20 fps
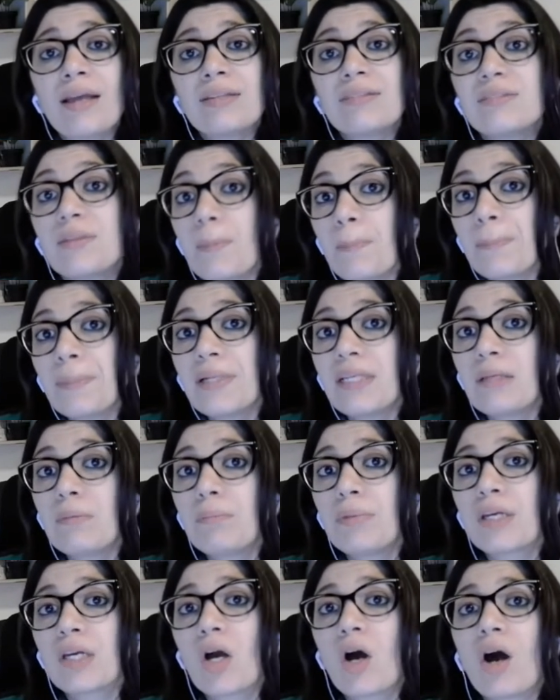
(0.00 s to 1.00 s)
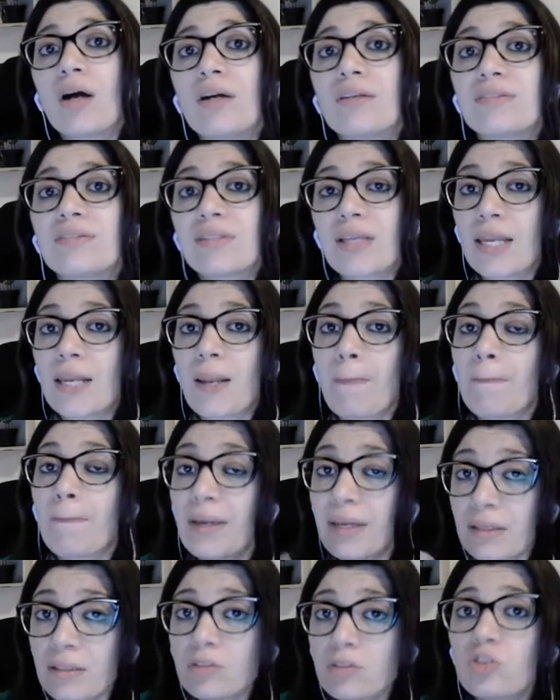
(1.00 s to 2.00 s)
simply because in a
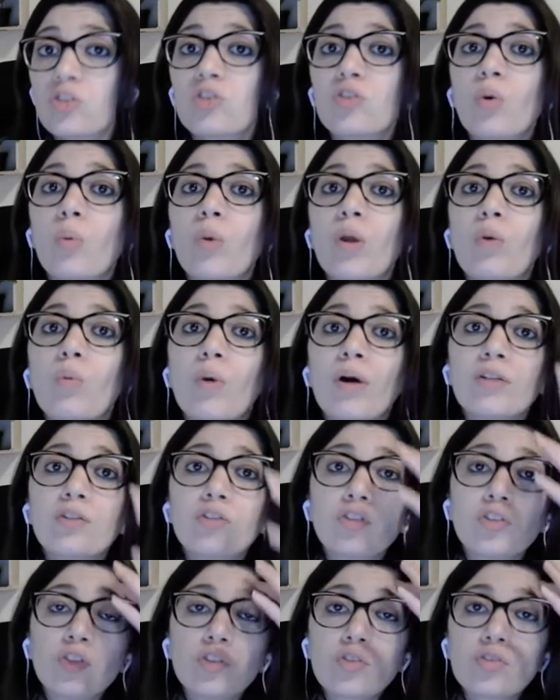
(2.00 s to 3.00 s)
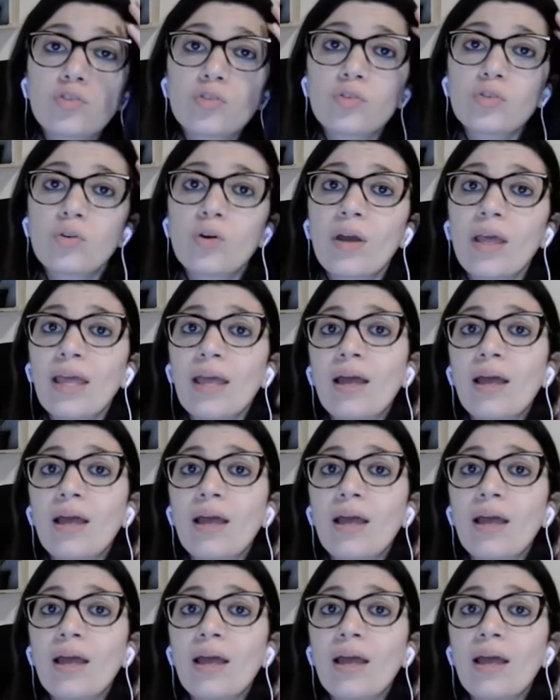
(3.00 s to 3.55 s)
pitch, we want you to